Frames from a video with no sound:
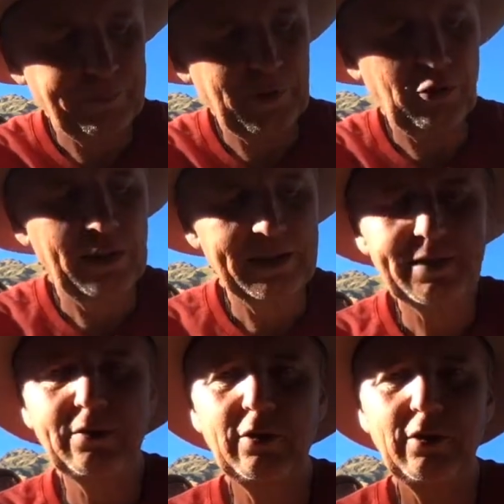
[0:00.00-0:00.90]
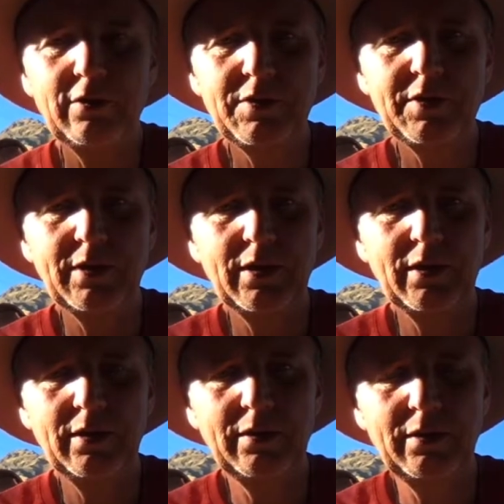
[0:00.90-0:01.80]
Colette's cards,
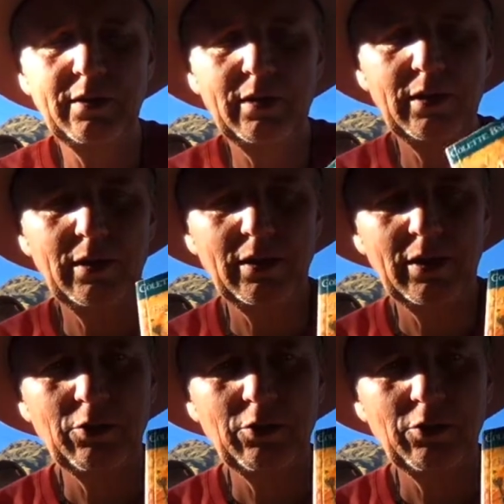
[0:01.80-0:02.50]
it